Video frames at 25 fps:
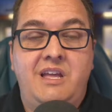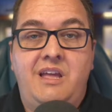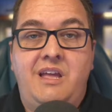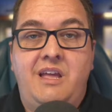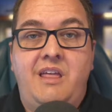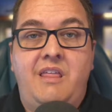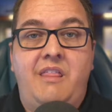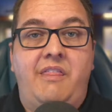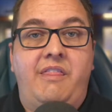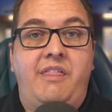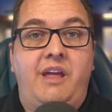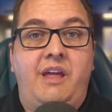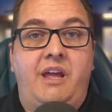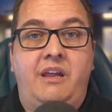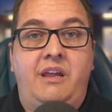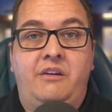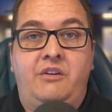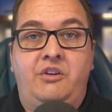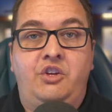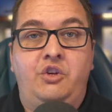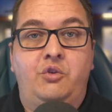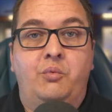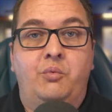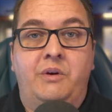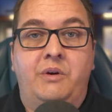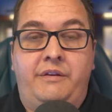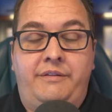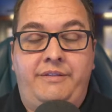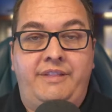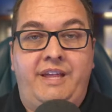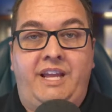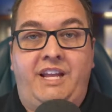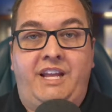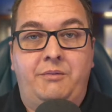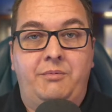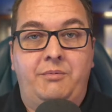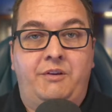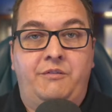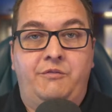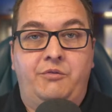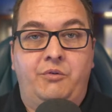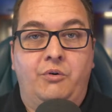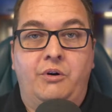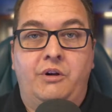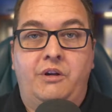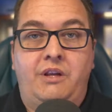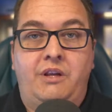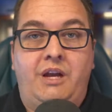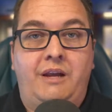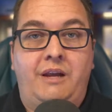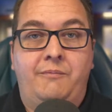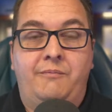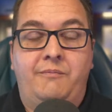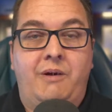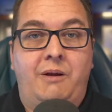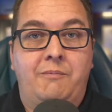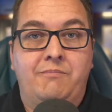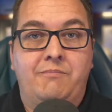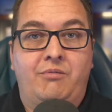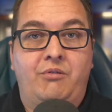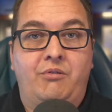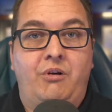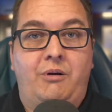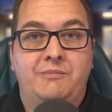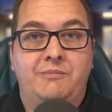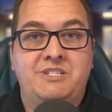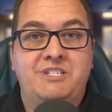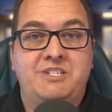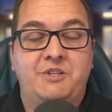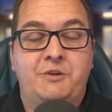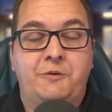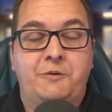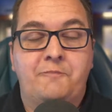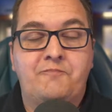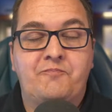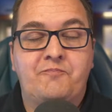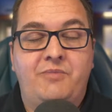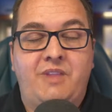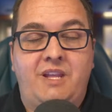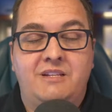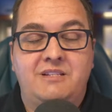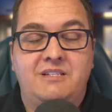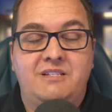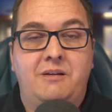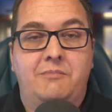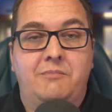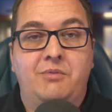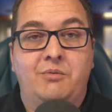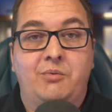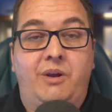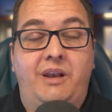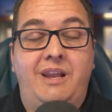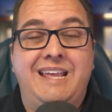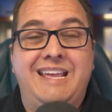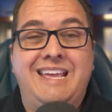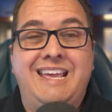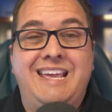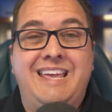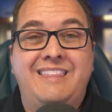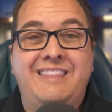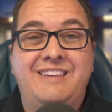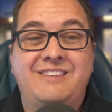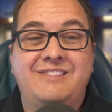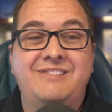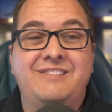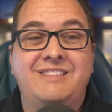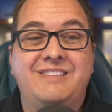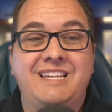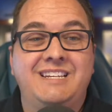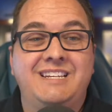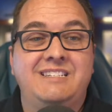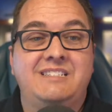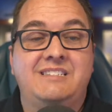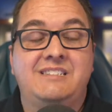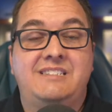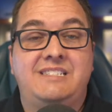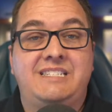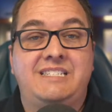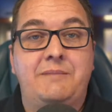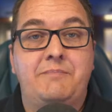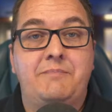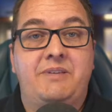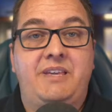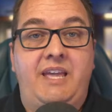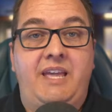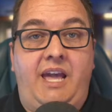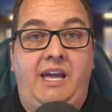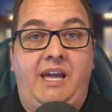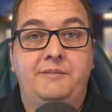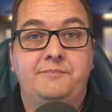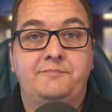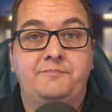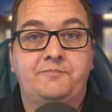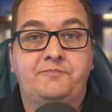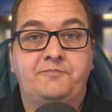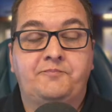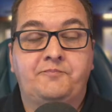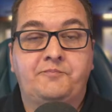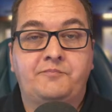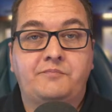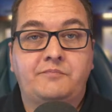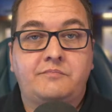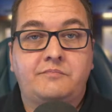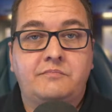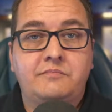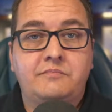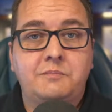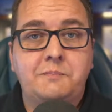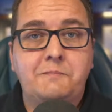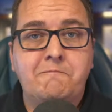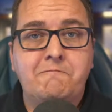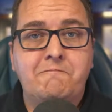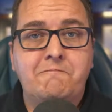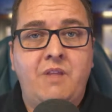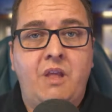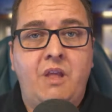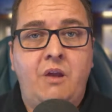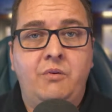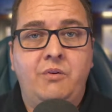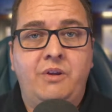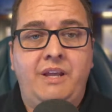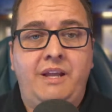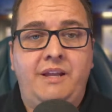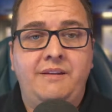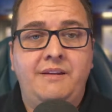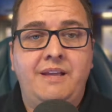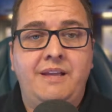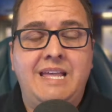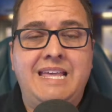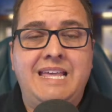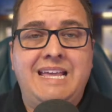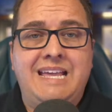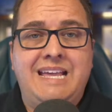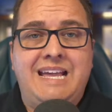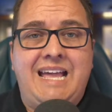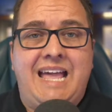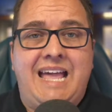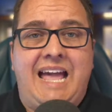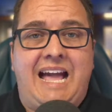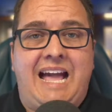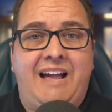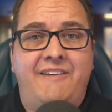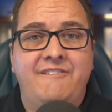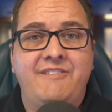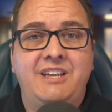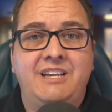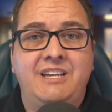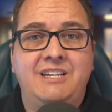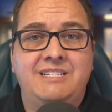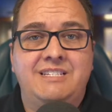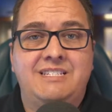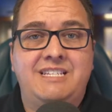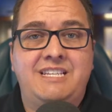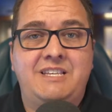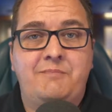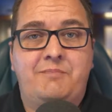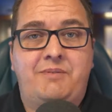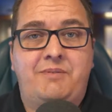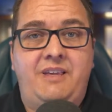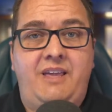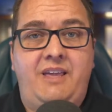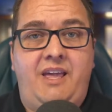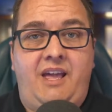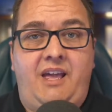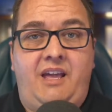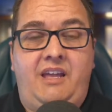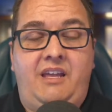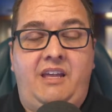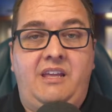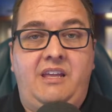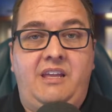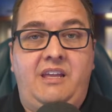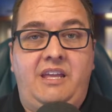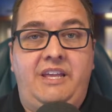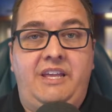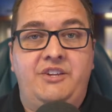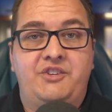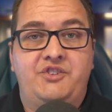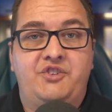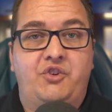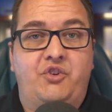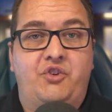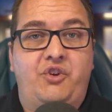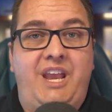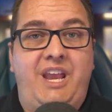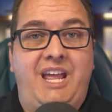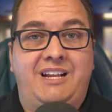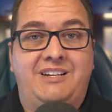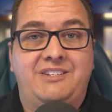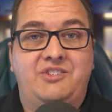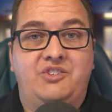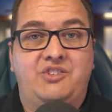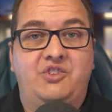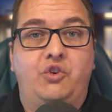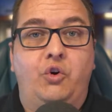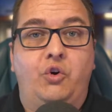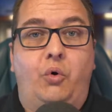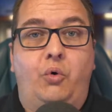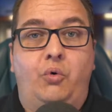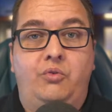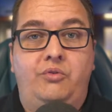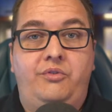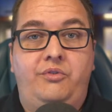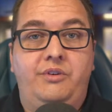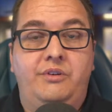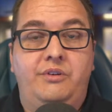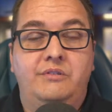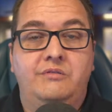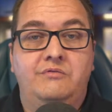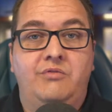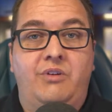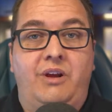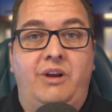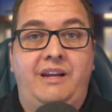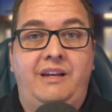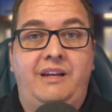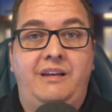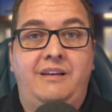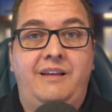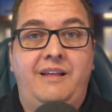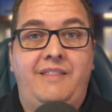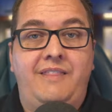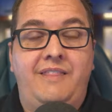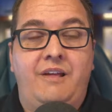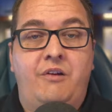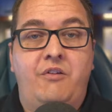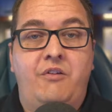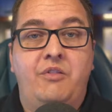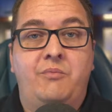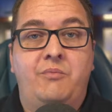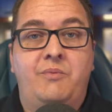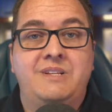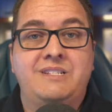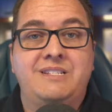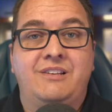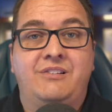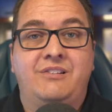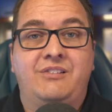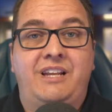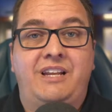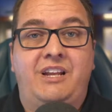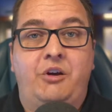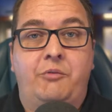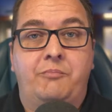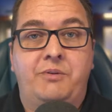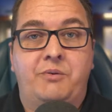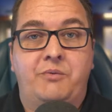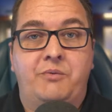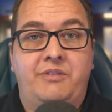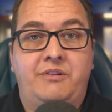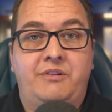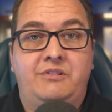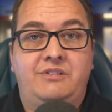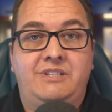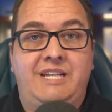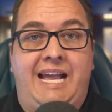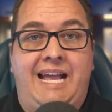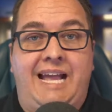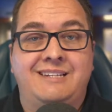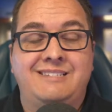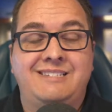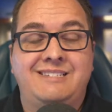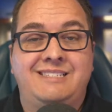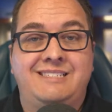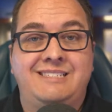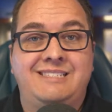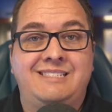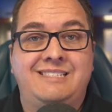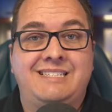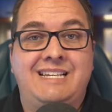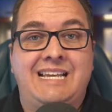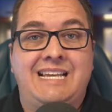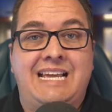that you will thank me for it. I promise you. That's number one. The other thing is a CPA. Okay, having a CPA is your next gold. Right? They're the ones that are going to help you with your taxes,